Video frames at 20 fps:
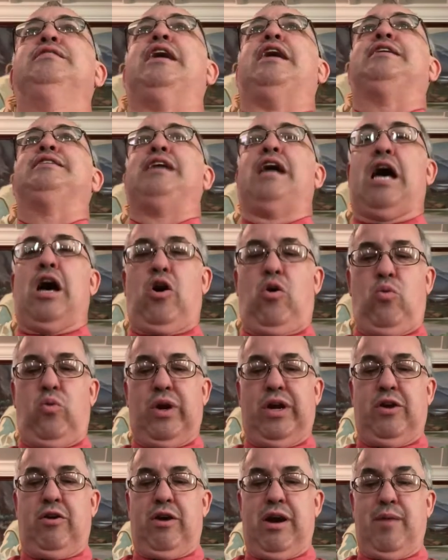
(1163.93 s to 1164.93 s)
That's how
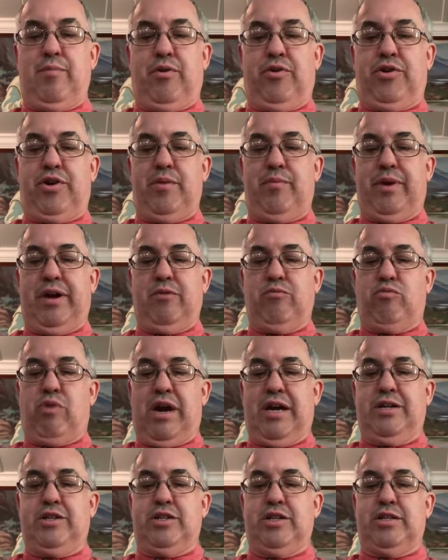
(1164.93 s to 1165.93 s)
we are able to be
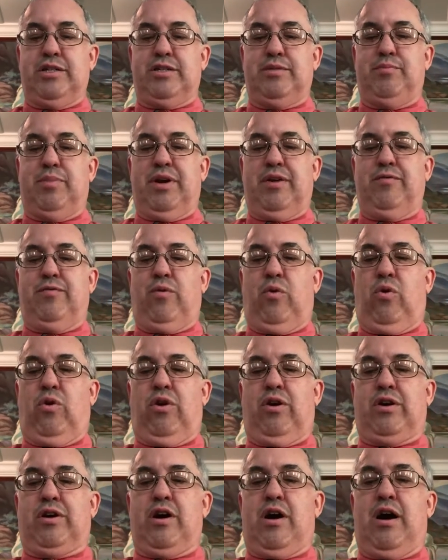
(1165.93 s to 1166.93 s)
righteous
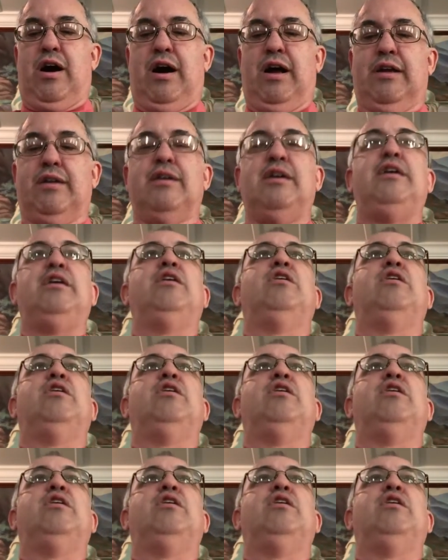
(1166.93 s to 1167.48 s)
before God